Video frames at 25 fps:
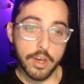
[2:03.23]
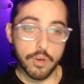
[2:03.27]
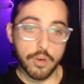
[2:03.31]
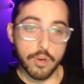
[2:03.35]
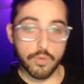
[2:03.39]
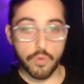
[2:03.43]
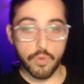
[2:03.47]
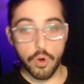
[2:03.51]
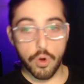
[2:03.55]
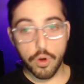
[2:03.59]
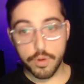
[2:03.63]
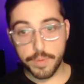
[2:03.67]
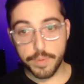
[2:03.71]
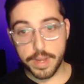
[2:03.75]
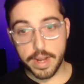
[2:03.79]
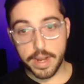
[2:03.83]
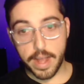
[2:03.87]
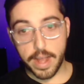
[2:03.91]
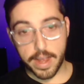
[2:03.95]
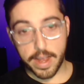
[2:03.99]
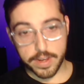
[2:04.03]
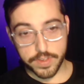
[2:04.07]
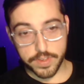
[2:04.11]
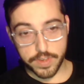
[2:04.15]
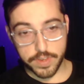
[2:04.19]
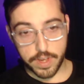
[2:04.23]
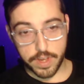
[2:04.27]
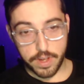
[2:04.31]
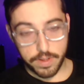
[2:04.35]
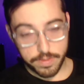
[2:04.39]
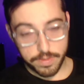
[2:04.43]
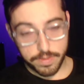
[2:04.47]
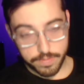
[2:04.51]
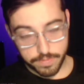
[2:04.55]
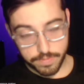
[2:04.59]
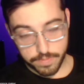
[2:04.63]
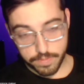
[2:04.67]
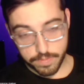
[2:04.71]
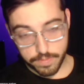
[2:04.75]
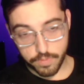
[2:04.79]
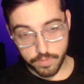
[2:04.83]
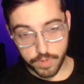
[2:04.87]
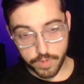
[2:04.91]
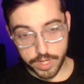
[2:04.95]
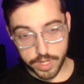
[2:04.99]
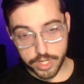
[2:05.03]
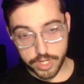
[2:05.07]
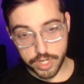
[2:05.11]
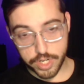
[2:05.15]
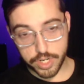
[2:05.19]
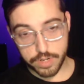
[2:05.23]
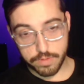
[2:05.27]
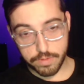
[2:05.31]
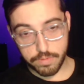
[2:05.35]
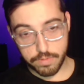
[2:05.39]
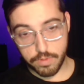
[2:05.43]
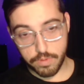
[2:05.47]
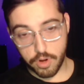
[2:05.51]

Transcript: Rogue beat XL, which